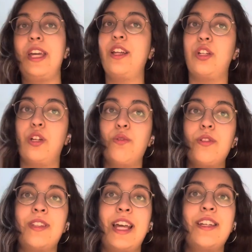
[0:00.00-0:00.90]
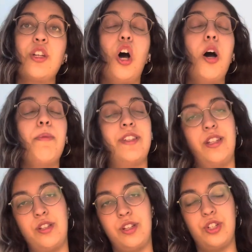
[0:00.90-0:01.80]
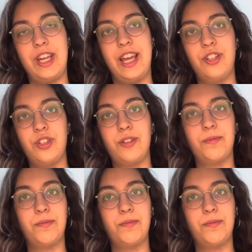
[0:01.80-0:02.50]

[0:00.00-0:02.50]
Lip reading: induced that is opposite to the change.